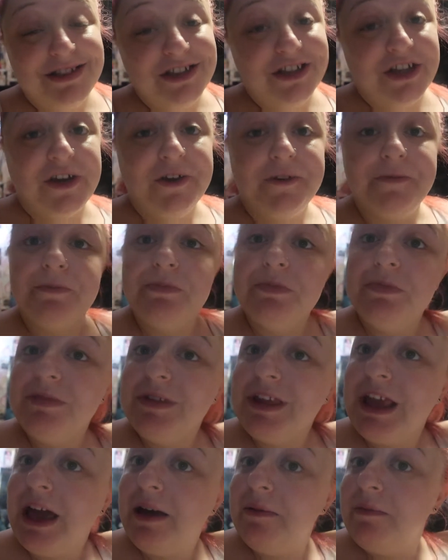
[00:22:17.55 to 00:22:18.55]
So
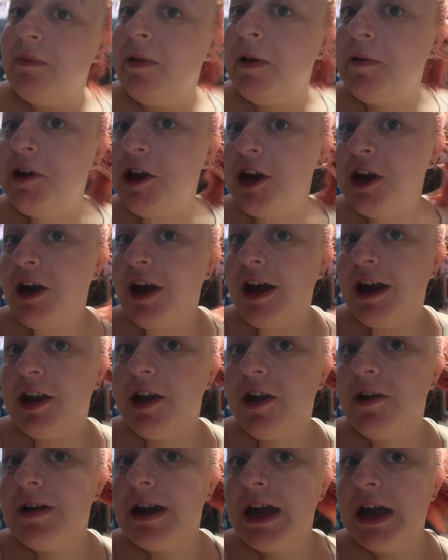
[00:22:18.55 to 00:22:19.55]
I'm gonna go,
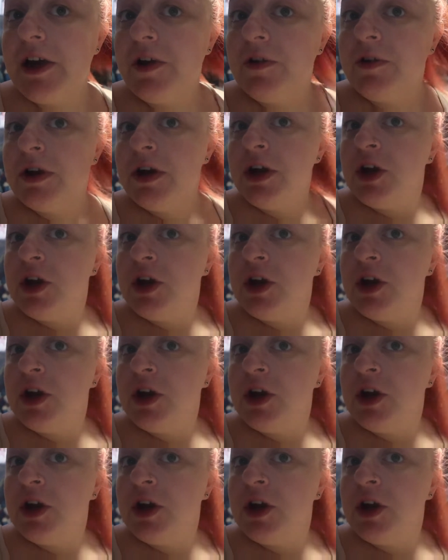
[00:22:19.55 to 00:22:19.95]
go now